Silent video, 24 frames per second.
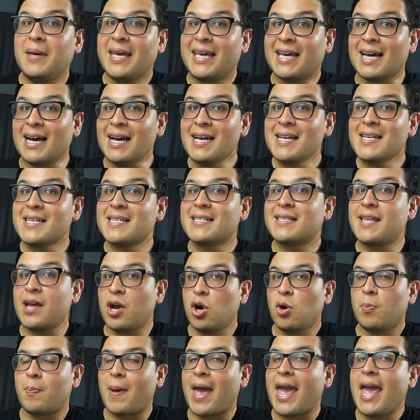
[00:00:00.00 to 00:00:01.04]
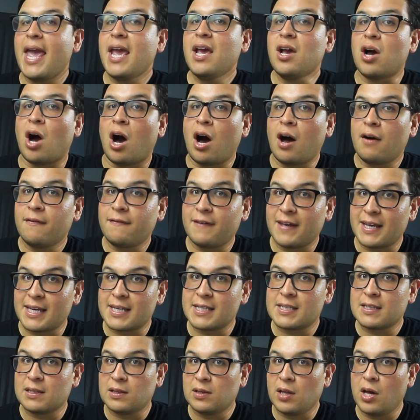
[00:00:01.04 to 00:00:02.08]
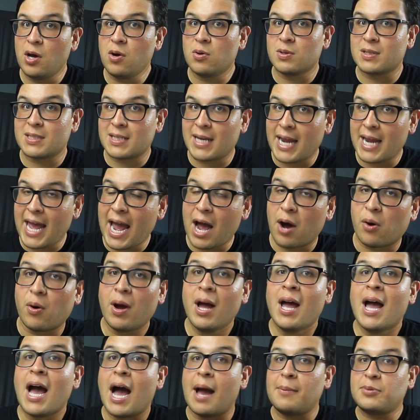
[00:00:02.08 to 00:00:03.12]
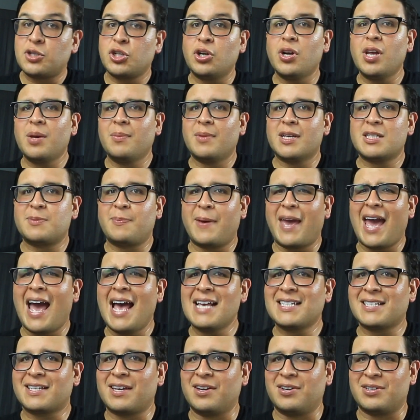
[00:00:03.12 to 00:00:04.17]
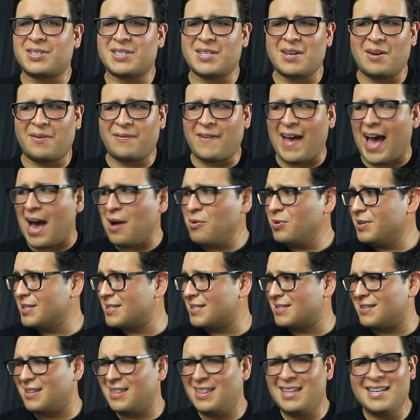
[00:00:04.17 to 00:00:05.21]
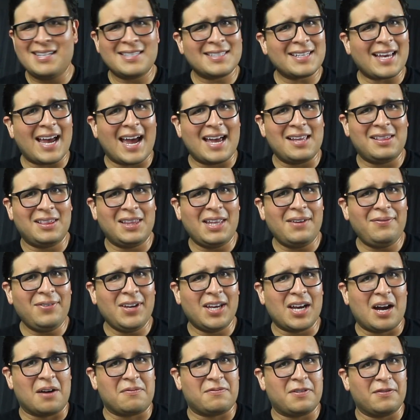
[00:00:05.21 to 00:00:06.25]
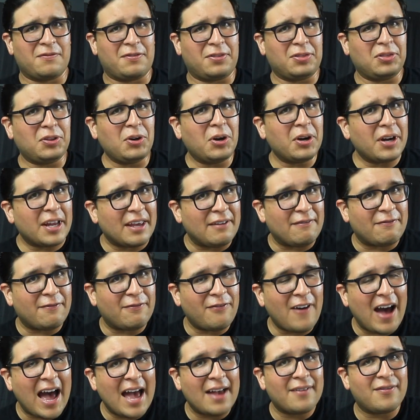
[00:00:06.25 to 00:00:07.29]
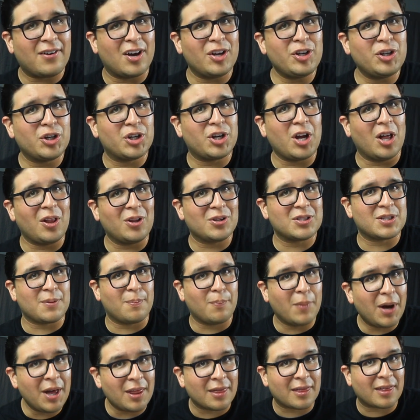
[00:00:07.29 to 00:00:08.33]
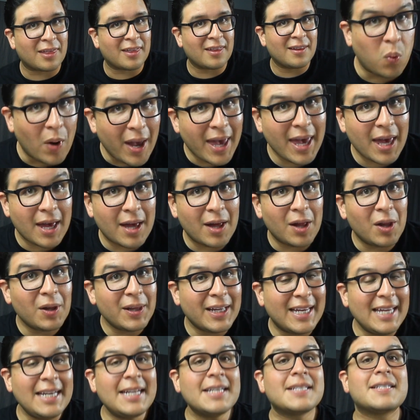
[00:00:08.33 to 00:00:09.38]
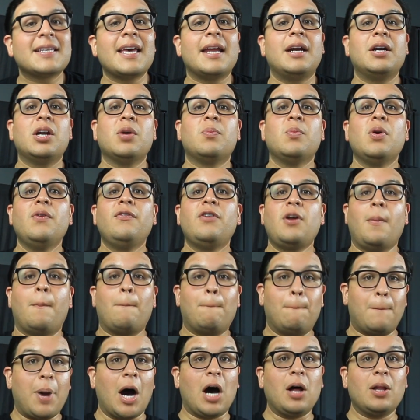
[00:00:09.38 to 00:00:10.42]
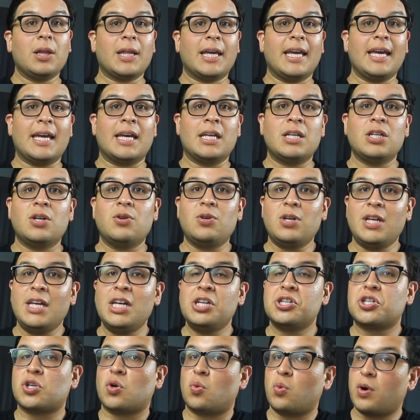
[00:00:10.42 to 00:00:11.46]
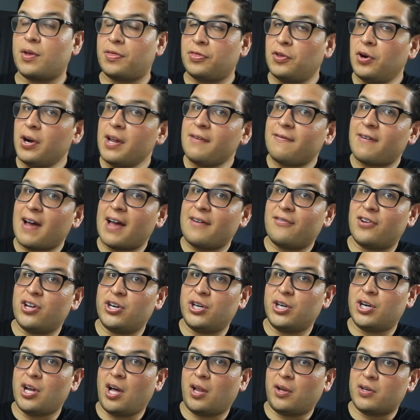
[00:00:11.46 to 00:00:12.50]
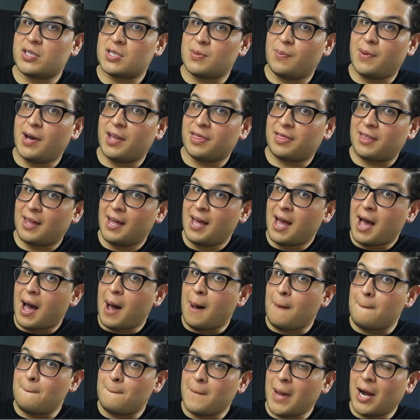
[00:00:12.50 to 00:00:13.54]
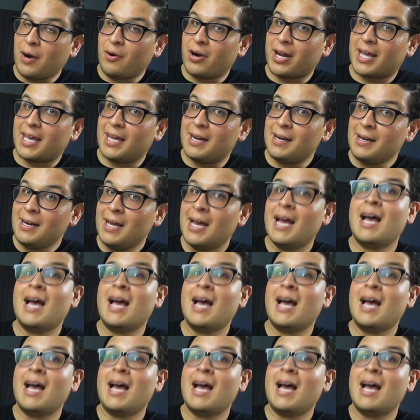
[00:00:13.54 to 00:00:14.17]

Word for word: Because they are paying off his loans. Now, I'm sure you must be asking yourself, how is this guy living off of $3,500 a month? Well, he decided to move to Bali, Indonesia, where $3,500 a month American